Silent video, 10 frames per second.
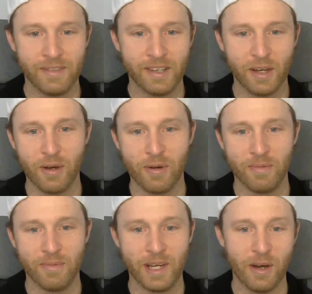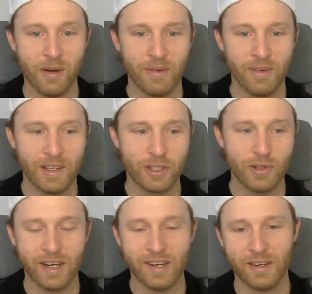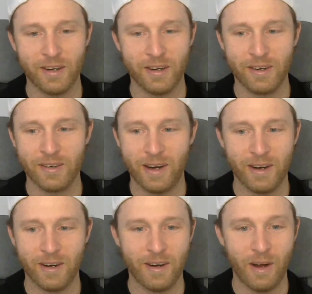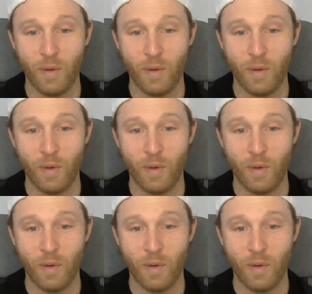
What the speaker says: So, tricks are